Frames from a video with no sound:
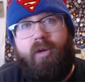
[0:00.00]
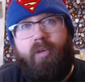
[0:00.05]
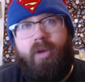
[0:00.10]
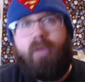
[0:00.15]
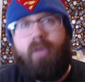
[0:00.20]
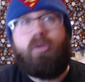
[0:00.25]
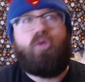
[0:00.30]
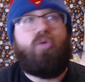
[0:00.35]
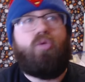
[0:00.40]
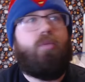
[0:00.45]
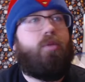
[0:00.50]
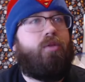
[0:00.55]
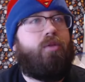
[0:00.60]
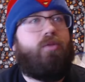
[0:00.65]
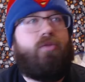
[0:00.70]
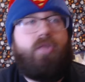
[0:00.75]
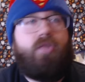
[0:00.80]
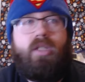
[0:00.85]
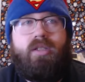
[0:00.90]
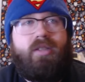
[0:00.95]
it was rumored
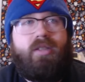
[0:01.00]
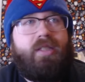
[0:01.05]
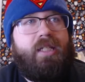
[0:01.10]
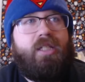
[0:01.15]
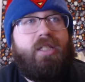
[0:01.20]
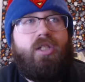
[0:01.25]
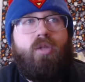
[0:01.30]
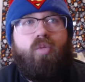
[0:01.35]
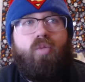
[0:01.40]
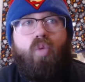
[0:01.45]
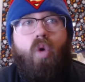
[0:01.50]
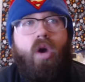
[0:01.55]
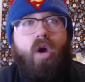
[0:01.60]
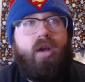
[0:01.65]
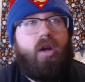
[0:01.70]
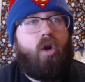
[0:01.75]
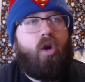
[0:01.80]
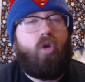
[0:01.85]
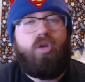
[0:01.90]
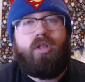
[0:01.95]
since season
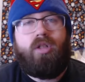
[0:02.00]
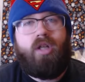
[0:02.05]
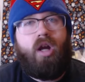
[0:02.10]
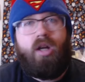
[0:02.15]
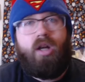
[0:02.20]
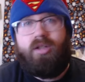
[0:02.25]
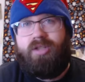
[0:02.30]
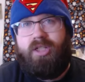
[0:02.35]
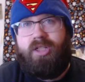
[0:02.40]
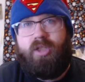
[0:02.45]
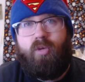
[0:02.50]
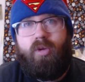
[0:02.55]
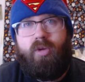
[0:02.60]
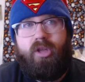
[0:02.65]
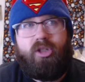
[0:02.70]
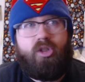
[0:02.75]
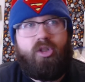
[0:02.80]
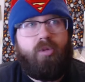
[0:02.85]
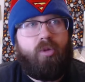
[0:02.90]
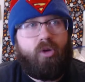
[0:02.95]
one, early on in season one,
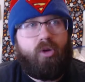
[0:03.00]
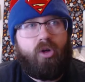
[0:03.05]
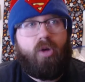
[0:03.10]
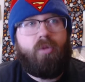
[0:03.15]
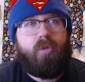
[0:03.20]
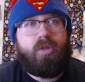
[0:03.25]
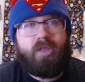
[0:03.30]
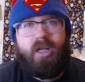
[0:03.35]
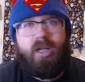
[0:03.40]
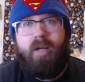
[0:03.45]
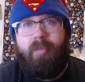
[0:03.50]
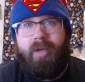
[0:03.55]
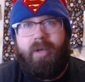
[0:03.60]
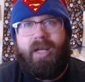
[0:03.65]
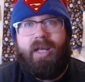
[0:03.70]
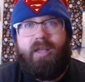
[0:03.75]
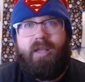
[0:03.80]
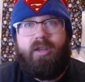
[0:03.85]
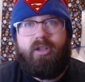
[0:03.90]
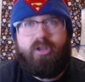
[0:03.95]
that Supergirl was going to
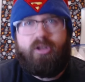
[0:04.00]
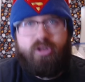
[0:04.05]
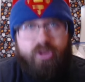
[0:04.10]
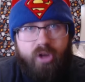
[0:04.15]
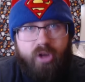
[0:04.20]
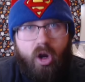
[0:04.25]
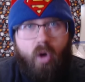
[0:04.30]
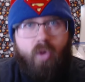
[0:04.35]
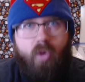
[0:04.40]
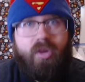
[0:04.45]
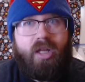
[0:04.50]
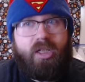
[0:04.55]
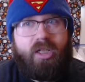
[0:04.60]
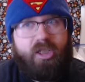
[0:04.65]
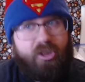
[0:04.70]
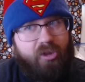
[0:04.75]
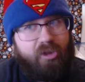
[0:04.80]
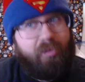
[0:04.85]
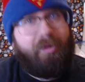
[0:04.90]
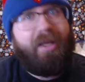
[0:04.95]
be in the show and that
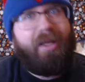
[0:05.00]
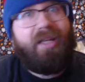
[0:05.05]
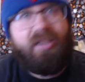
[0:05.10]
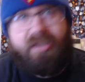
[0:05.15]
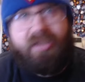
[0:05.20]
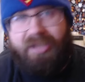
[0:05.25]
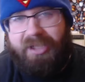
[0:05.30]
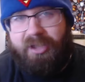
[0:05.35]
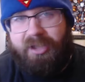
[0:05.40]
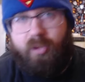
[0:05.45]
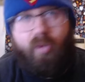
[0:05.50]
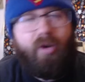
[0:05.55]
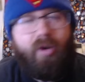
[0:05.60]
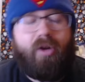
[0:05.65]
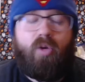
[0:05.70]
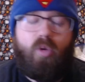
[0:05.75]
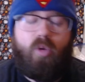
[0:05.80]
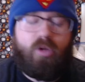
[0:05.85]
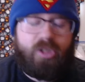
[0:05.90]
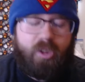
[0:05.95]
she's going to be in season one.
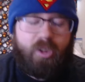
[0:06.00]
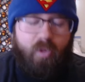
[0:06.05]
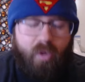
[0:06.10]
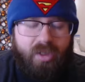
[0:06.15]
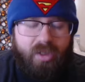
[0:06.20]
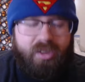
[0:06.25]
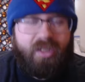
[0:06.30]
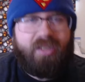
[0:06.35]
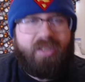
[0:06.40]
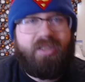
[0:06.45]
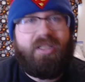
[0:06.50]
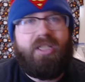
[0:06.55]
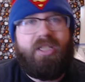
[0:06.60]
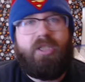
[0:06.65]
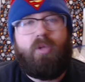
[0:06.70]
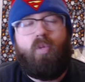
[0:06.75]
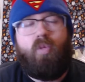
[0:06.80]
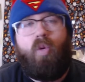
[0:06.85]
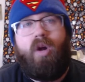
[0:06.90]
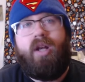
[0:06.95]
Of course, she wasn't in
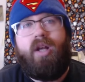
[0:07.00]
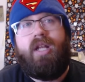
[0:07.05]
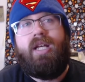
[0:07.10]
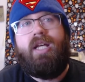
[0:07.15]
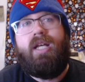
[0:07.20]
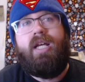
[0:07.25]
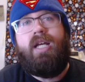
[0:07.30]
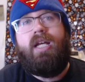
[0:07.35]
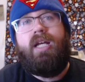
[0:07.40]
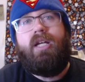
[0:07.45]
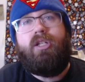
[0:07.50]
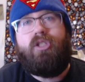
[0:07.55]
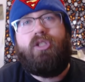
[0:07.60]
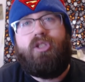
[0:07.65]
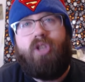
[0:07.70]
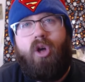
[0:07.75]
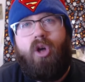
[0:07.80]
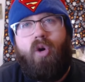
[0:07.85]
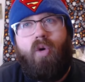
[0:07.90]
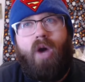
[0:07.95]
season one.
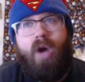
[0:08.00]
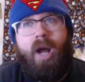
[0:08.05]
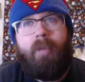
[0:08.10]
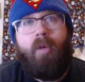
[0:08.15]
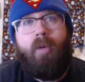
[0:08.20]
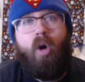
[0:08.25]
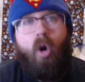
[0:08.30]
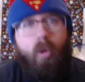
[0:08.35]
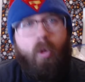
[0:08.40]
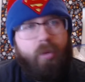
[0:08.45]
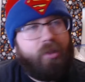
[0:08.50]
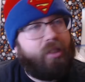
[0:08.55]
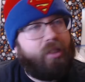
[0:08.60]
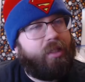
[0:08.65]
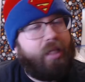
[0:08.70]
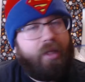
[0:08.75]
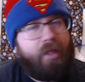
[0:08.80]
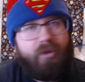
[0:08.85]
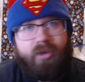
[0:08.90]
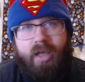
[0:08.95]
So I'm hoping that
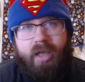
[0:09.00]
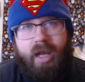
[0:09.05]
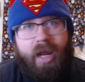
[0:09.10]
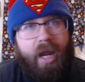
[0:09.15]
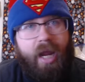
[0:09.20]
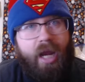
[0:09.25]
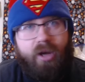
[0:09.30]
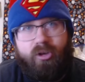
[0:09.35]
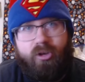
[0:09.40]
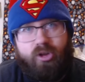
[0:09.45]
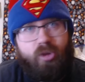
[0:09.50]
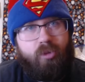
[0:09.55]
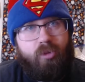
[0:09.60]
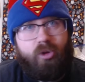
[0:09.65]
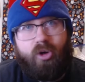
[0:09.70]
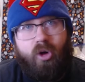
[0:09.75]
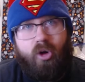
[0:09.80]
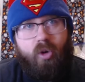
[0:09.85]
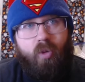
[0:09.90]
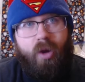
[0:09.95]
they, they handle
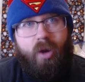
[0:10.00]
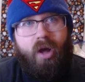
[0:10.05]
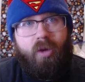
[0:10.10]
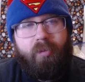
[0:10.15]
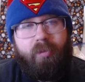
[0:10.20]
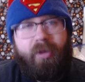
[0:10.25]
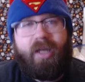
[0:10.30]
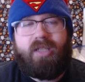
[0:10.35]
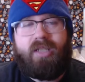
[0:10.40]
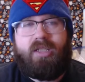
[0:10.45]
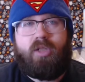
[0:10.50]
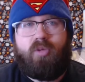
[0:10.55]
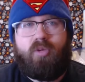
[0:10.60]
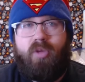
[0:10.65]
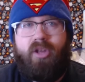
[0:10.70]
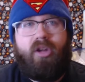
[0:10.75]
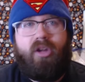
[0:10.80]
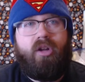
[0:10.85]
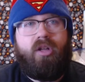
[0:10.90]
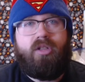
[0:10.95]
Supergirl well because it's
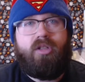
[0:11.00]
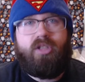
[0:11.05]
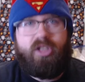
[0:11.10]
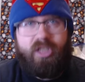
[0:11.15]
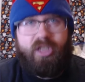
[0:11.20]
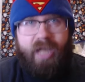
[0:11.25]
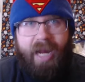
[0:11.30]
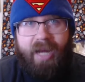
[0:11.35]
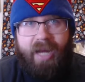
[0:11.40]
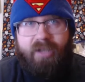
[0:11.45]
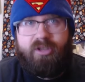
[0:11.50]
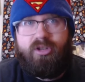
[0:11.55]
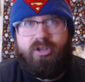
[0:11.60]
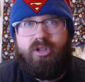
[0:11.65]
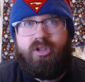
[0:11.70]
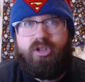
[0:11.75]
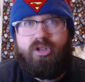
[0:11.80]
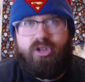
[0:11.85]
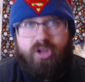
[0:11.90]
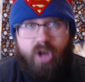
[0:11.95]
really going to change
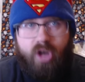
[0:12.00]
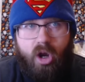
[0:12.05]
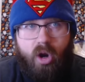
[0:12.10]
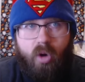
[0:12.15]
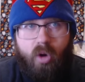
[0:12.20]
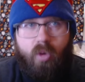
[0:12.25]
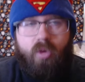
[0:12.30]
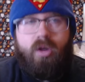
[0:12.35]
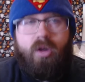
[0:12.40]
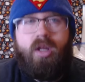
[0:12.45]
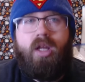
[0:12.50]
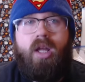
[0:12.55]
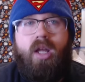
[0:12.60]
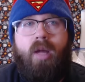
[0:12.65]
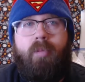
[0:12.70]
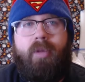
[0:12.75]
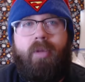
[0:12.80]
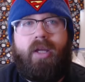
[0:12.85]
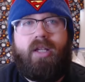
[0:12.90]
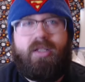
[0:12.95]
the show
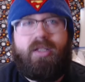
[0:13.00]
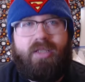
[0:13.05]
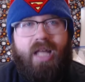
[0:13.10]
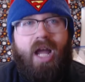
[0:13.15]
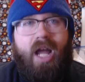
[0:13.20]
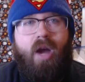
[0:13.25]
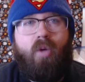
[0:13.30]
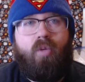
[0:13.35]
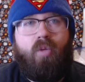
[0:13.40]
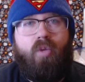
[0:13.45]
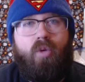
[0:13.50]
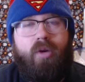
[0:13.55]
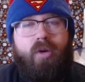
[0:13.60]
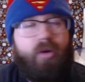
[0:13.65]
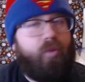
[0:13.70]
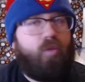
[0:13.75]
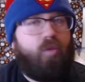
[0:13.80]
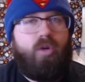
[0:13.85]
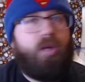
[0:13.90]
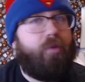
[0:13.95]
because now
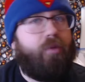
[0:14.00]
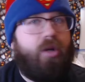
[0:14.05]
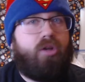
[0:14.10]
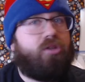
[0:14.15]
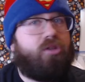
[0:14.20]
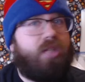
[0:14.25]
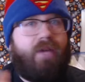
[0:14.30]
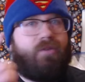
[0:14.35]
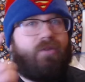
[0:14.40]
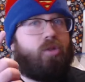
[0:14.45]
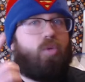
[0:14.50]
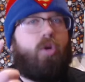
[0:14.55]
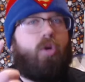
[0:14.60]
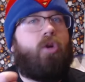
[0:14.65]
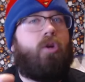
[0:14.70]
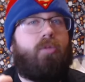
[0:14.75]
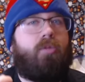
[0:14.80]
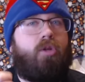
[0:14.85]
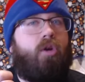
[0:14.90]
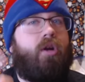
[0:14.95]
we're, we do not have just one
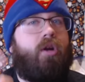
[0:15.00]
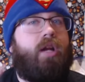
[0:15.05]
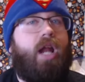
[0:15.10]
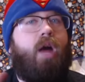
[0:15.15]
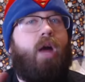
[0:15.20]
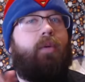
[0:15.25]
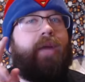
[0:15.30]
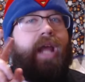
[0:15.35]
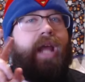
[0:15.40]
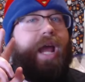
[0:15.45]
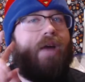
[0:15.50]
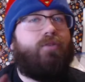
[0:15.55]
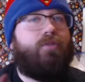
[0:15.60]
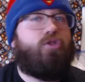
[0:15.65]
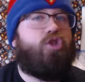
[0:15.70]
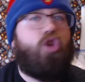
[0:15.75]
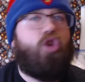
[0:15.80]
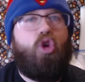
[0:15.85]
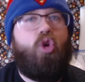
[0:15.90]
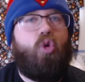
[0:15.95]
Kryptonian. Now we have
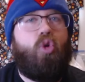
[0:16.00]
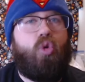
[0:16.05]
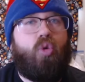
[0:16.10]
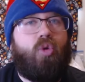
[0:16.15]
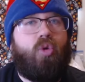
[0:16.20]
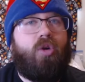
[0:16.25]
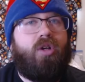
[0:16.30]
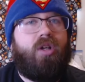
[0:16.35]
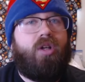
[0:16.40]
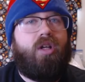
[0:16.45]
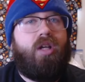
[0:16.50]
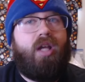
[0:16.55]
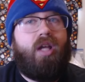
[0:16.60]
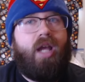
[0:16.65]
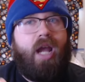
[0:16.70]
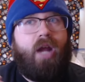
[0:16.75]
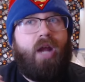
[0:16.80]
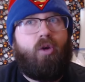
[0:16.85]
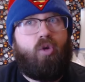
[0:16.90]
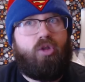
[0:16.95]
two.
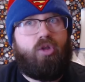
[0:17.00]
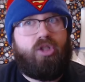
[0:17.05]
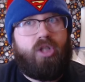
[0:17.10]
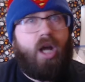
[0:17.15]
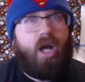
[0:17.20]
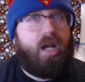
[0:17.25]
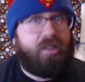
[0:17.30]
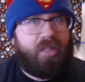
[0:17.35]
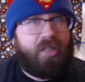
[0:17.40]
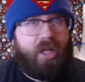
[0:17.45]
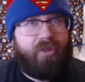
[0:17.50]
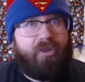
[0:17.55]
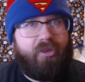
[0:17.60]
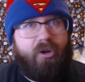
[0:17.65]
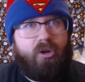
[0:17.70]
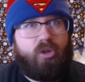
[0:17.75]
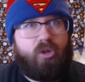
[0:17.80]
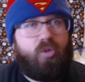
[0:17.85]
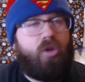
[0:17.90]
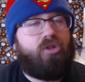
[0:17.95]
And of course, Zod's out
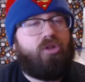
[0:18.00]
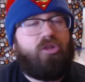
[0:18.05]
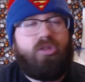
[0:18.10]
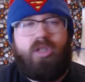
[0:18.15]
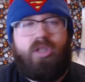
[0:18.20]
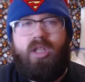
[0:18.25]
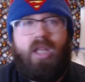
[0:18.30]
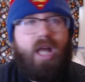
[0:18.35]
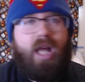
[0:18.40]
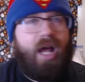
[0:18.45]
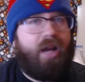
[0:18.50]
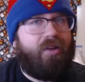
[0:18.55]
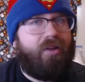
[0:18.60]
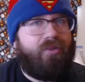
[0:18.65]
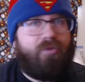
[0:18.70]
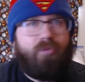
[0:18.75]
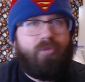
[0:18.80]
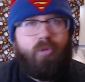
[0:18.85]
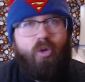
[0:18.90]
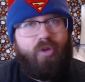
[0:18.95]
there as well. So there's a lot
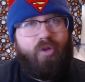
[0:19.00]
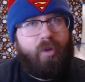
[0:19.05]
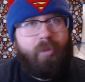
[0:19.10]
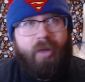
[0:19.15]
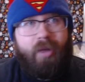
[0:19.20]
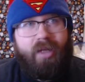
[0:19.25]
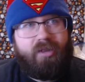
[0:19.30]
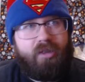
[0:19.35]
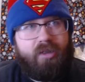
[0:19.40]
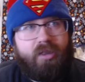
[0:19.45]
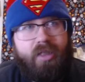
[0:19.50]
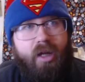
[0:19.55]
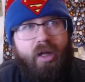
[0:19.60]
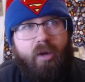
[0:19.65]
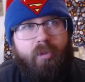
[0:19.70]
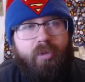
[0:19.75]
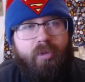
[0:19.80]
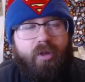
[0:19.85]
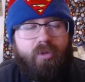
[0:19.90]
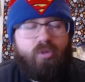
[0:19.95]
of moving pieces
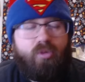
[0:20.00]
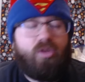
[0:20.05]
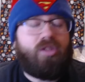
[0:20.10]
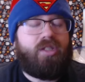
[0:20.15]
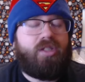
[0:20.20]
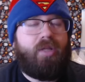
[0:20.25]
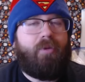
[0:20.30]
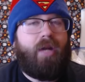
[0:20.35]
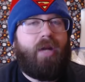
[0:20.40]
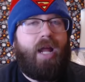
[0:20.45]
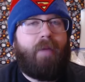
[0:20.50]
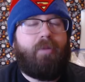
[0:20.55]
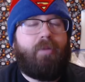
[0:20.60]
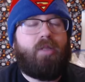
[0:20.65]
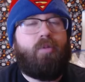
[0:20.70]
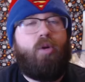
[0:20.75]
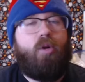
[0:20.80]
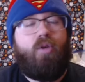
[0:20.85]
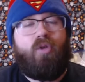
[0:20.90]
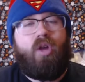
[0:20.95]
there, but we'll see what
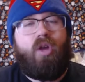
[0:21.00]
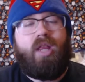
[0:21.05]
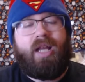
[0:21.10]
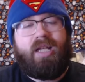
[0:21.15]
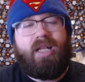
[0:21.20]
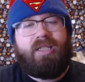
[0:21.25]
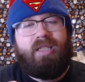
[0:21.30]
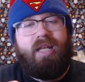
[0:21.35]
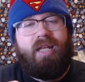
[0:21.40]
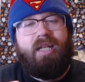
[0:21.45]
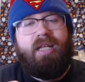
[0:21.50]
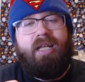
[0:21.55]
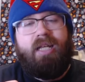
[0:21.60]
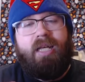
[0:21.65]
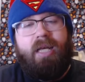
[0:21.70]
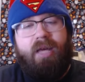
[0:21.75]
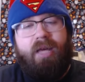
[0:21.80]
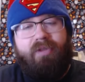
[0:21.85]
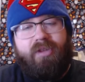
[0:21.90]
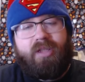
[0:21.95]
happens. But overall, like I said,
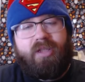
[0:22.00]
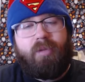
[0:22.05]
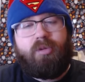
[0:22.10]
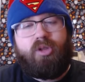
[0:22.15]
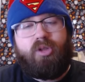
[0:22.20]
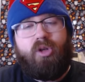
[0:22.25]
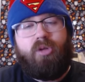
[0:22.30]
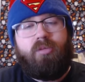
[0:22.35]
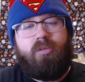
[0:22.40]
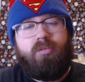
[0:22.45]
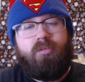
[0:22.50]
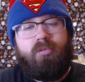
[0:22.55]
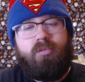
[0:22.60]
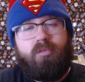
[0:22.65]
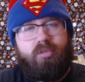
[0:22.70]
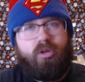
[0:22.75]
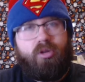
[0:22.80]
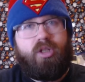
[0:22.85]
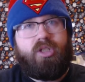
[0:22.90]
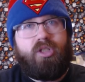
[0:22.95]
this episode,
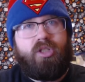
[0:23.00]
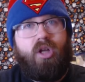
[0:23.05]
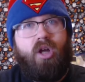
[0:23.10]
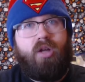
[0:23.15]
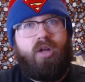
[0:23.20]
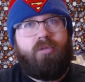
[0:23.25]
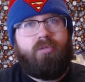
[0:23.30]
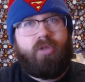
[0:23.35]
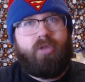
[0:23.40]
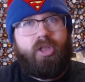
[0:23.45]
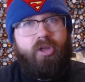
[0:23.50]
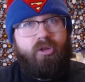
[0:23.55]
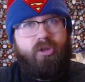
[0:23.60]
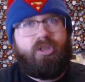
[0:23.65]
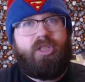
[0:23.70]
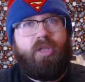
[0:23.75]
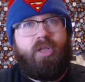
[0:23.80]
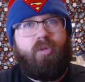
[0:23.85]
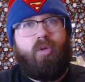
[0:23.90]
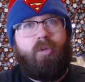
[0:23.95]
pretty solid. Curious
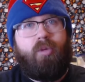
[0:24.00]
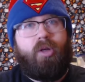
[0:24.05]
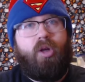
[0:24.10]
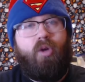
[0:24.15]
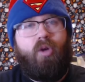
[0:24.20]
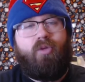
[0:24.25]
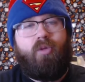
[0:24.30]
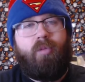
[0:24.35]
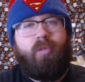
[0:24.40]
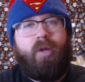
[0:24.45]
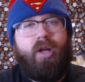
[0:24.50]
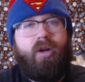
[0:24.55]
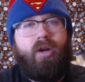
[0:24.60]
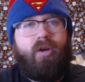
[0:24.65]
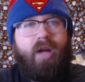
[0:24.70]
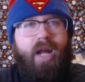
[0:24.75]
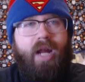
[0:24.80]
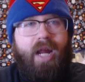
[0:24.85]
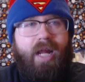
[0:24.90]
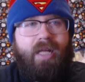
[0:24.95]
to see where we go from
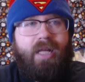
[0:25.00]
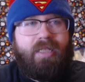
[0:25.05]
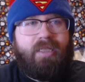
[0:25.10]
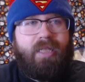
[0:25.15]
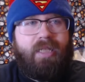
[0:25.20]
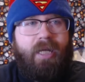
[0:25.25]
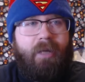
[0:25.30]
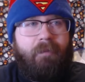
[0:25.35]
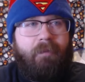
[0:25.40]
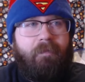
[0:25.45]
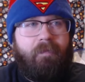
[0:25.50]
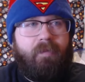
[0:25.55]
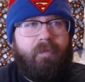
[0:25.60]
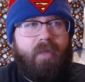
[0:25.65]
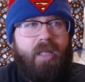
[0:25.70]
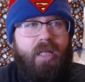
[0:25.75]
here. And um,